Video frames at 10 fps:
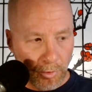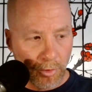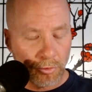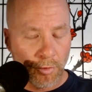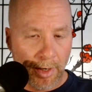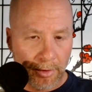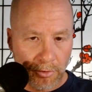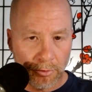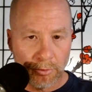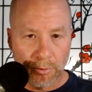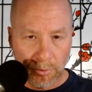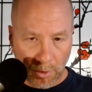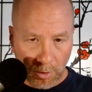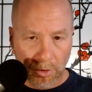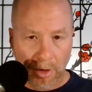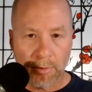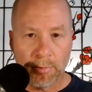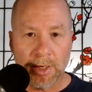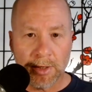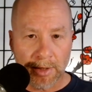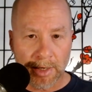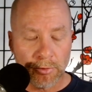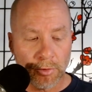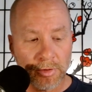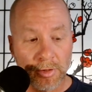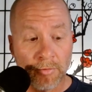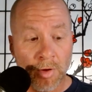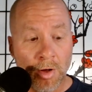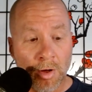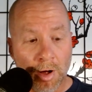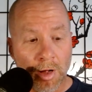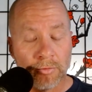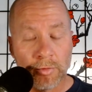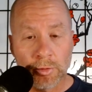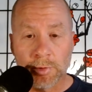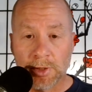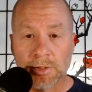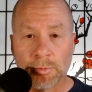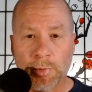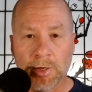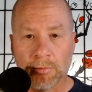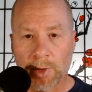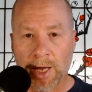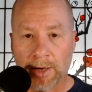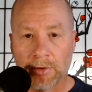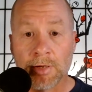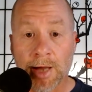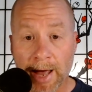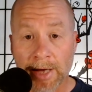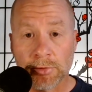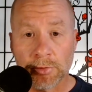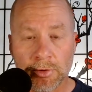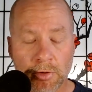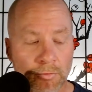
trying to hold on to meaning, that sort of stuff, all of which would disappear if we had actually no